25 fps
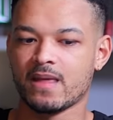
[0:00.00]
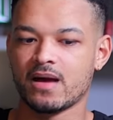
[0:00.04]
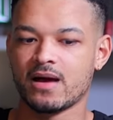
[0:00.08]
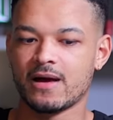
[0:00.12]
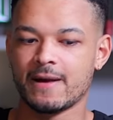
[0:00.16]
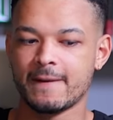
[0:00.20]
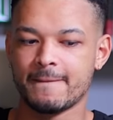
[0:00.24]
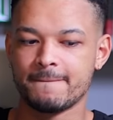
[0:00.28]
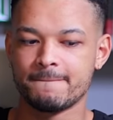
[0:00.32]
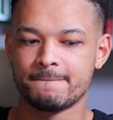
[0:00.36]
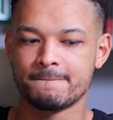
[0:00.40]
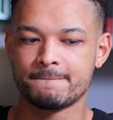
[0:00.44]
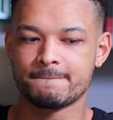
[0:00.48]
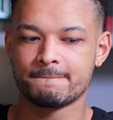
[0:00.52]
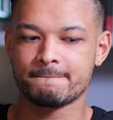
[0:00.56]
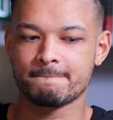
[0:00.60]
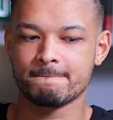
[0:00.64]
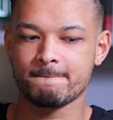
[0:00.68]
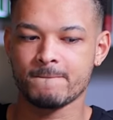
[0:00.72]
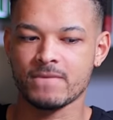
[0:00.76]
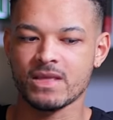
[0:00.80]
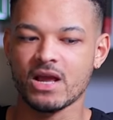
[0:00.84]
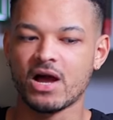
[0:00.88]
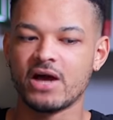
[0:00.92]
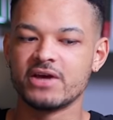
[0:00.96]
Um,
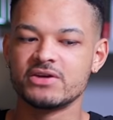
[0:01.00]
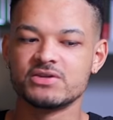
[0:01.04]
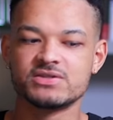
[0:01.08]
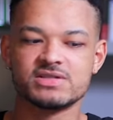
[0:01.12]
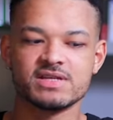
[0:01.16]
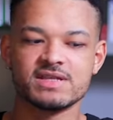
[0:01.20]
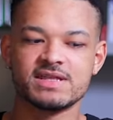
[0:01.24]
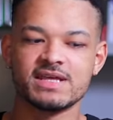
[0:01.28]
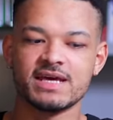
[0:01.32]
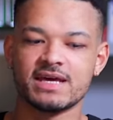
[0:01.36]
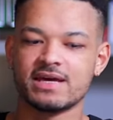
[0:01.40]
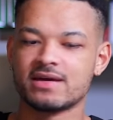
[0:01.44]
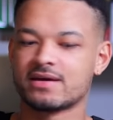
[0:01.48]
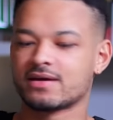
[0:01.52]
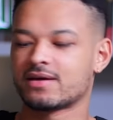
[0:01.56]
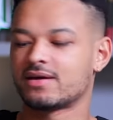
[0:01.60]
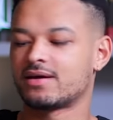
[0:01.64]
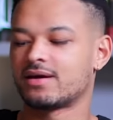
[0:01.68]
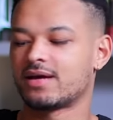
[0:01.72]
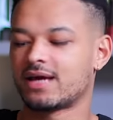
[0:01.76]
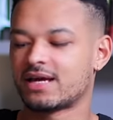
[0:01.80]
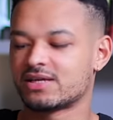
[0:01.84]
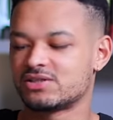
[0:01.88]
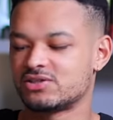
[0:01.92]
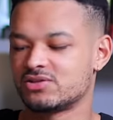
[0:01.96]
I used to think,
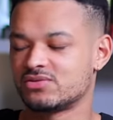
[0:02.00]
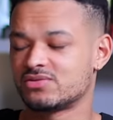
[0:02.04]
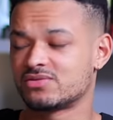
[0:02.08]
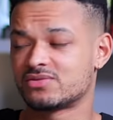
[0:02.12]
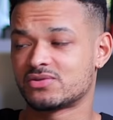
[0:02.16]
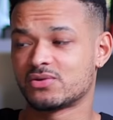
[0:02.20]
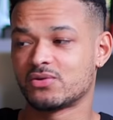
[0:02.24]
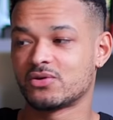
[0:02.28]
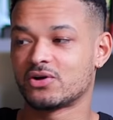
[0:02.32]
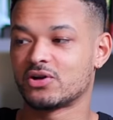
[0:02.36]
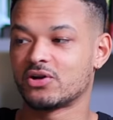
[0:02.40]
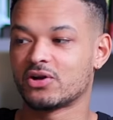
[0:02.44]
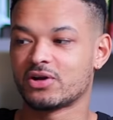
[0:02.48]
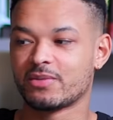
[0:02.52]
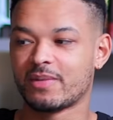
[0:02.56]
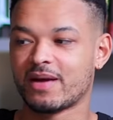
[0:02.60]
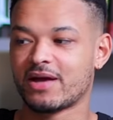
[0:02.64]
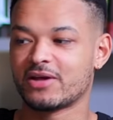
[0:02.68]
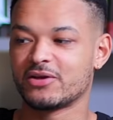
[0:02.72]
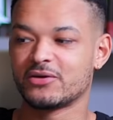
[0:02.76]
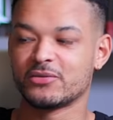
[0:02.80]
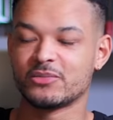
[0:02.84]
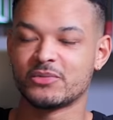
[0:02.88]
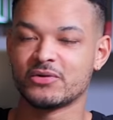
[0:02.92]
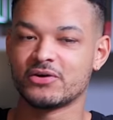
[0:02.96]
as you talk a lot about
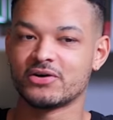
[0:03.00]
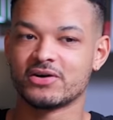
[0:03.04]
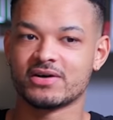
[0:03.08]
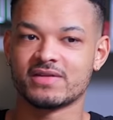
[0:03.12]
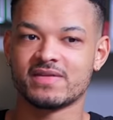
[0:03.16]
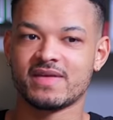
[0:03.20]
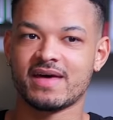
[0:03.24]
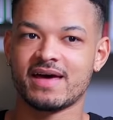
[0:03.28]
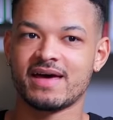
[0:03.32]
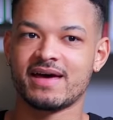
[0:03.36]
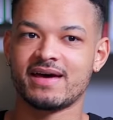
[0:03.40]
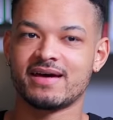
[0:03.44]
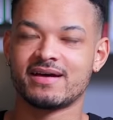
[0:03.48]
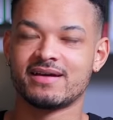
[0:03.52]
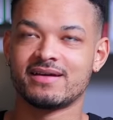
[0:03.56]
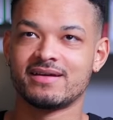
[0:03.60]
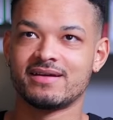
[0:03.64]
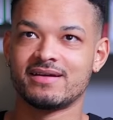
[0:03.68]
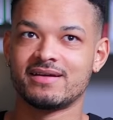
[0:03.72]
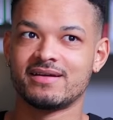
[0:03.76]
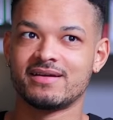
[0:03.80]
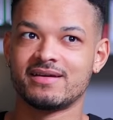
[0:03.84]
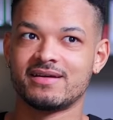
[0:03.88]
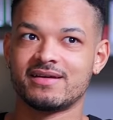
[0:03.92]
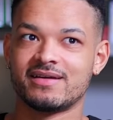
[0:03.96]
in your book, that
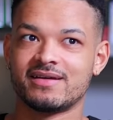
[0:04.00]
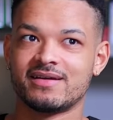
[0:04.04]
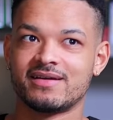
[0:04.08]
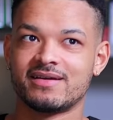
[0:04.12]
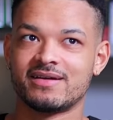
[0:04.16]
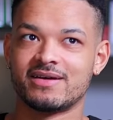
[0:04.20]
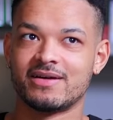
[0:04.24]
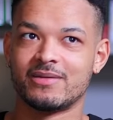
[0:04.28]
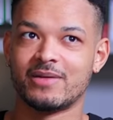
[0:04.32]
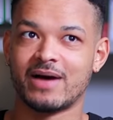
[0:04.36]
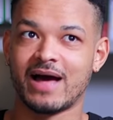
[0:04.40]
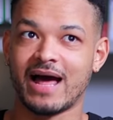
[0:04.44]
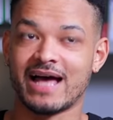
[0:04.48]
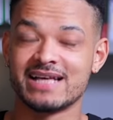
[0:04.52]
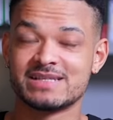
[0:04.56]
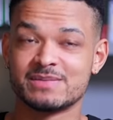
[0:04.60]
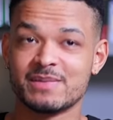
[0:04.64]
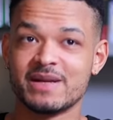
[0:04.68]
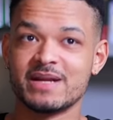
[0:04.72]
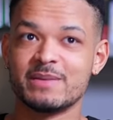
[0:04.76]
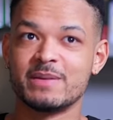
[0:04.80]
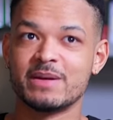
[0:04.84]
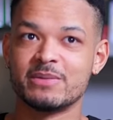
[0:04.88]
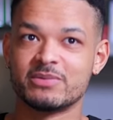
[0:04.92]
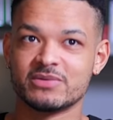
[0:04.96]
as
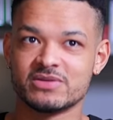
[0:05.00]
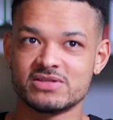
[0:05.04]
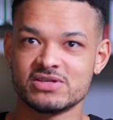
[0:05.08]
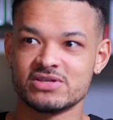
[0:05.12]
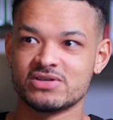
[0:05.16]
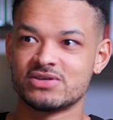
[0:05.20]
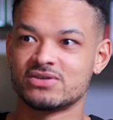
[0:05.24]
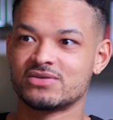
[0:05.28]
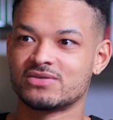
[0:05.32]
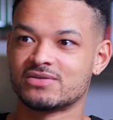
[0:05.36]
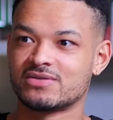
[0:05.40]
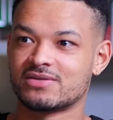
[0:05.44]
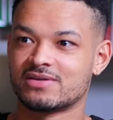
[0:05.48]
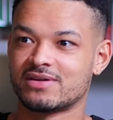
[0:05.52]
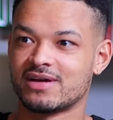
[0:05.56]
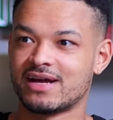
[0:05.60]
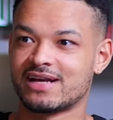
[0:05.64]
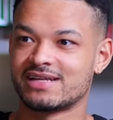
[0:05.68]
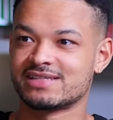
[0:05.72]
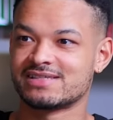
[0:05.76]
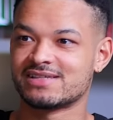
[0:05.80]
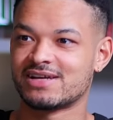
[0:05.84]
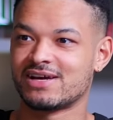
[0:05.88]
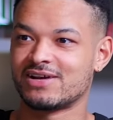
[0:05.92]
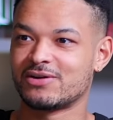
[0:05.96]
many people do,
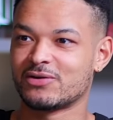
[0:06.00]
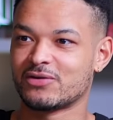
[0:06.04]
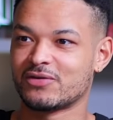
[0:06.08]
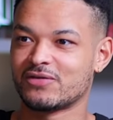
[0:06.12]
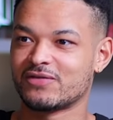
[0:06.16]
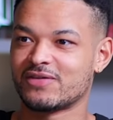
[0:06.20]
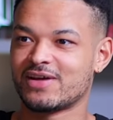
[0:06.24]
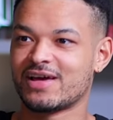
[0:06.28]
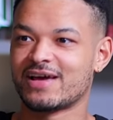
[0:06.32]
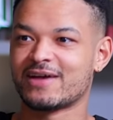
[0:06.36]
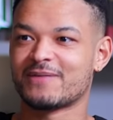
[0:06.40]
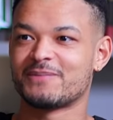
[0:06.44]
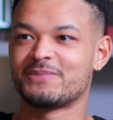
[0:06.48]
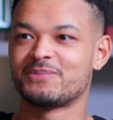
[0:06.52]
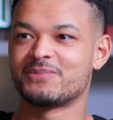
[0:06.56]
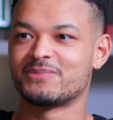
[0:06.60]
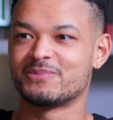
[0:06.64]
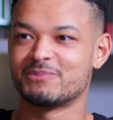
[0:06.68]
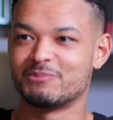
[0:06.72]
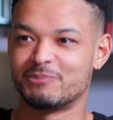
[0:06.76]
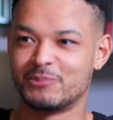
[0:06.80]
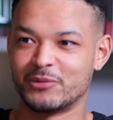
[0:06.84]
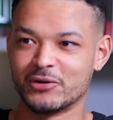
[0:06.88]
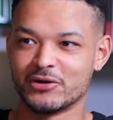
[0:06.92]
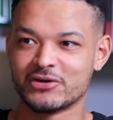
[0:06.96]
and as a lot of like
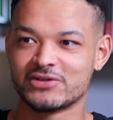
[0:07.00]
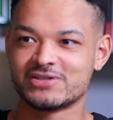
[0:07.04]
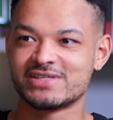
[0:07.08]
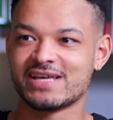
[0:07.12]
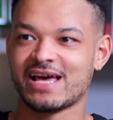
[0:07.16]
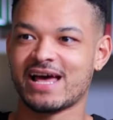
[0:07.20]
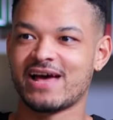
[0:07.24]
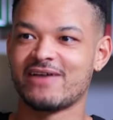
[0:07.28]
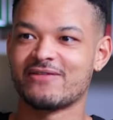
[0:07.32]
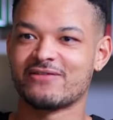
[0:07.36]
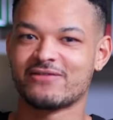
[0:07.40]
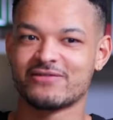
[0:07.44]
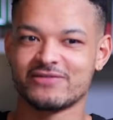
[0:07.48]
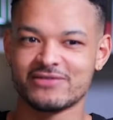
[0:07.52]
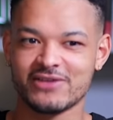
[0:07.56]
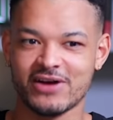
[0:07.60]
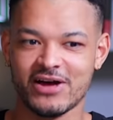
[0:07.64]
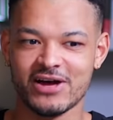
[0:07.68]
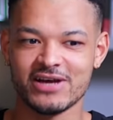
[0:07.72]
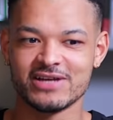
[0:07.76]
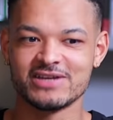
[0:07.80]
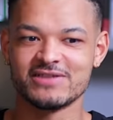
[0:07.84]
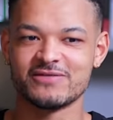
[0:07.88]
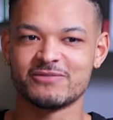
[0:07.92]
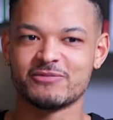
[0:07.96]
books have
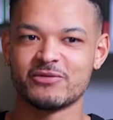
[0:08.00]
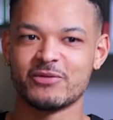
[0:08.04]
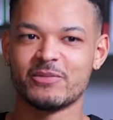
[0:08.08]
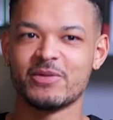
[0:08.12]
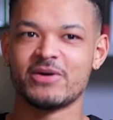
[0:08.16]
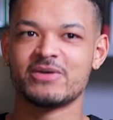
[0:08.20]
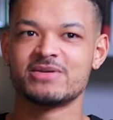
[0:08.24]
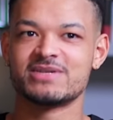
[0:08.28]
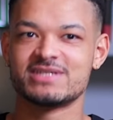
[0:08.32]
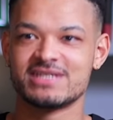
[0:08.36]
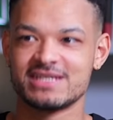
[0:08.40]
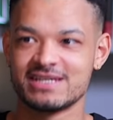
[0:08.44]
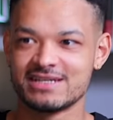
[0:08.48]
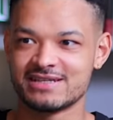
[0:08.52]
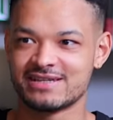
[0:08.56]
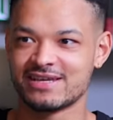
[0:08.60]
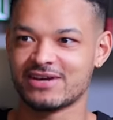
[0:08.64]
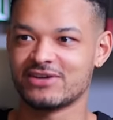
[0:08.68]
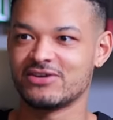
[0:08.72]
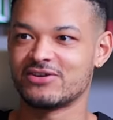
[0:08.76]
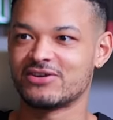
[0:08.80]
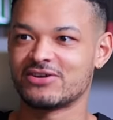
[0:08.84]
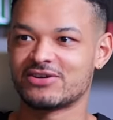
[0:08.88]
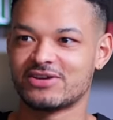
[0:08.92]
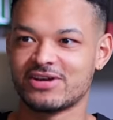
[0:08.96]
kind of promoted,
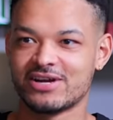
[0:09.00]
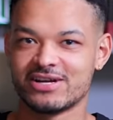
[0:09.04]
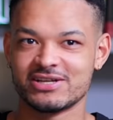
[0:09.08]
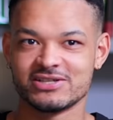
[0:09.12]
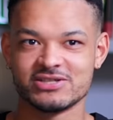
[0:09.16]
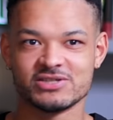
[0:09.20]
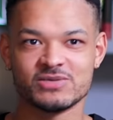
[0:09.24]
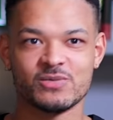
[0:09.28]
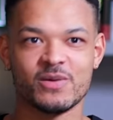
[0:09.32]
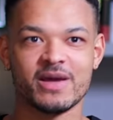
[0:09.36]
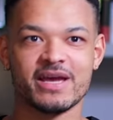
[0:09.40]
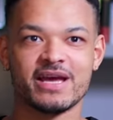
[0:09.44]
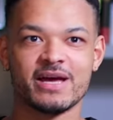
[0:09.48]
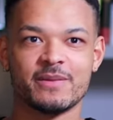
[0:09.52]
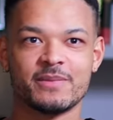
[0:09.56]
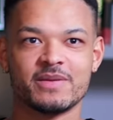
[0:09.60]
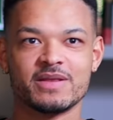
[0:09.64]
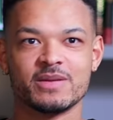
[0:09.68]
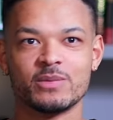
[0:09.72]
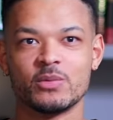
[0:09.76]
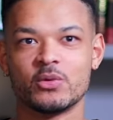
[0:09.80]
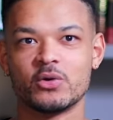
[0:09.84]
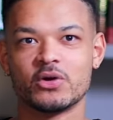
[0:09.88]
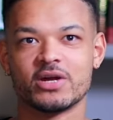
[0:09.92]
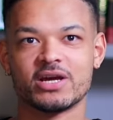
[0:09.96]
that you could kind of just wake up in
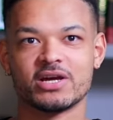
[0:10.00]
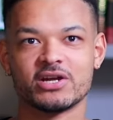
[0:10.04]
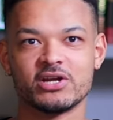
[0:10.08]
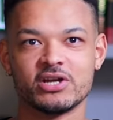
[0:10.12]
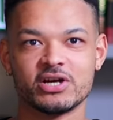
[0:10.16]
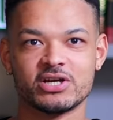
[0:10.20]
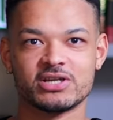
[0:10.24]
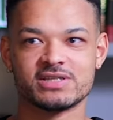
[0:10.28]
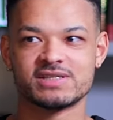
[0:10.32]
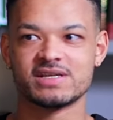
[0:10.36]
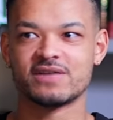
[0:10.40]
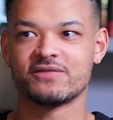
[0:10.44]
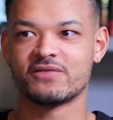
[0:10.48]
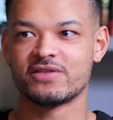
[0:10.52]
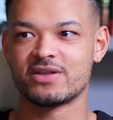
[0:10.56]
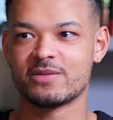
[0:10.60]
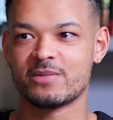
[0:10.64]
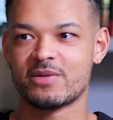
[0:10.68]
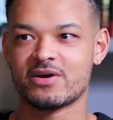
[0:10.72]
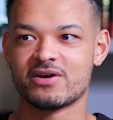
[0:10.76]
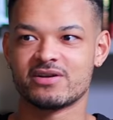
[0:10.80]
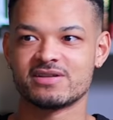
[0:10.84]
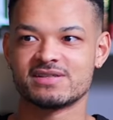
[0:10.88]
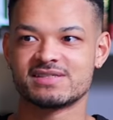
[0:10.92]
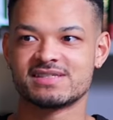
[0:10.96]
the morning and look yourself in the
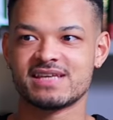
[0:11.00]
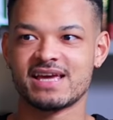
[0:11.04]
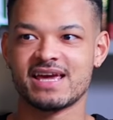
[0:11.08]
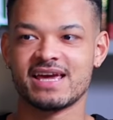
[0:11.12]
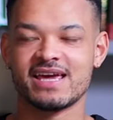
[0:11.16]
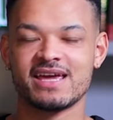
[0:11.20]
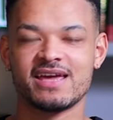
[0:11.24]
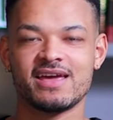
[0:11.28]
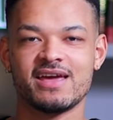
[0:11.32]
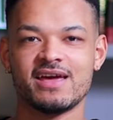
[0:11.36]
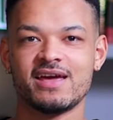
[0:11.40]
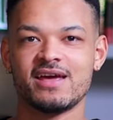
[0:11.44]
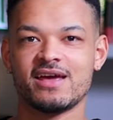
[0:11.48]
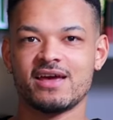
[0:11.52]
mirror and say,